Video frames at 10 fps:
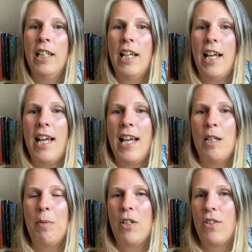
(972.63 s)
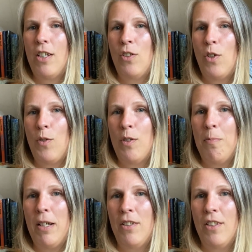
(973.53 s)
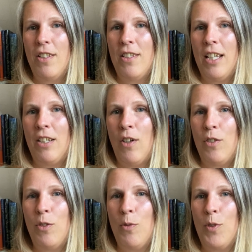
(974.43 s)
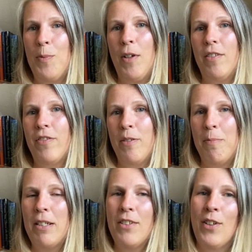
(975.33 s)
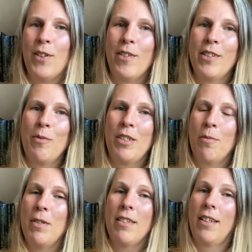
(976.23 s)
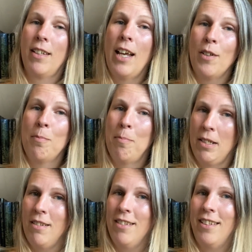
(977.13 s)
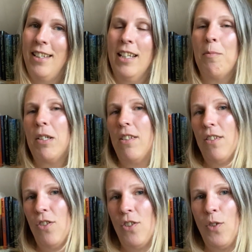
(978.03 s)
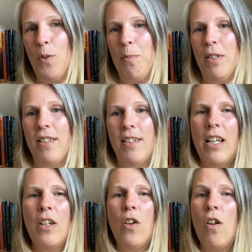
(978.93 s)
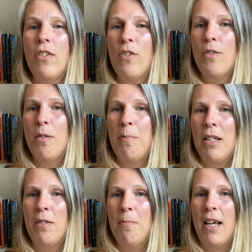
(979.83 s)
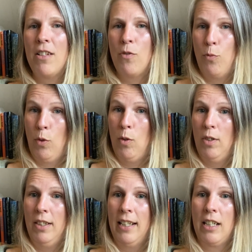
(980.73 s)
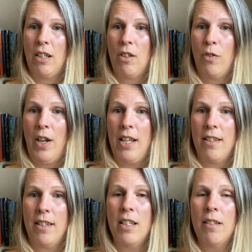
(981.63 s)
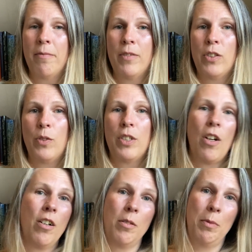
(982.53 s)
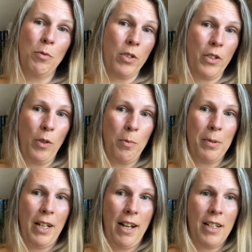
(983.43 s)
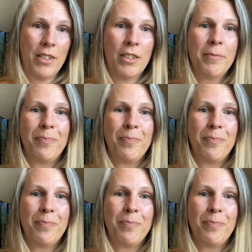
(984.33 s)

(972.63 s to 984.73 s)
and because I chose buttons that are too small for the buttonholes, which means I cannot button the thing because it just opens. And also the button bands roll like crazy, so it can't be worn open either.